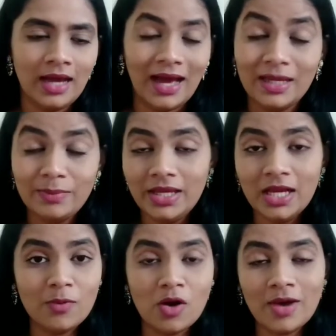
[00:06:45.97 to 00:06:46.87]
I, being
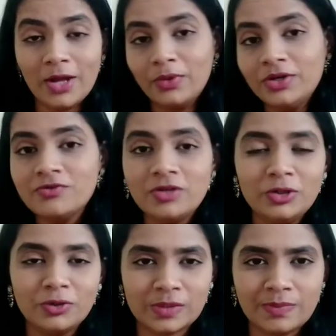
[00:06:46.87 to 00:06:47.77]
a mom, I couldn't read
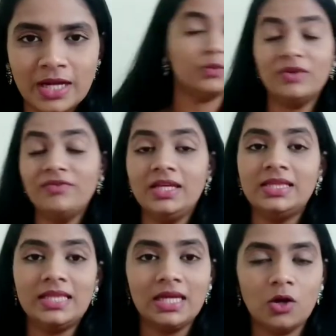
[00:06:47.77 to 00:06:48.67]
those parts. When we
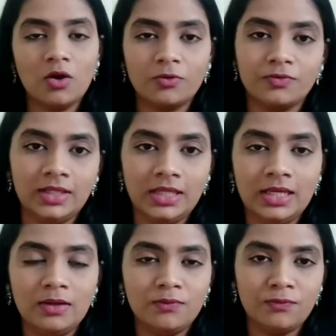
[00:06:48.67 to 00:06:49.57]
think of the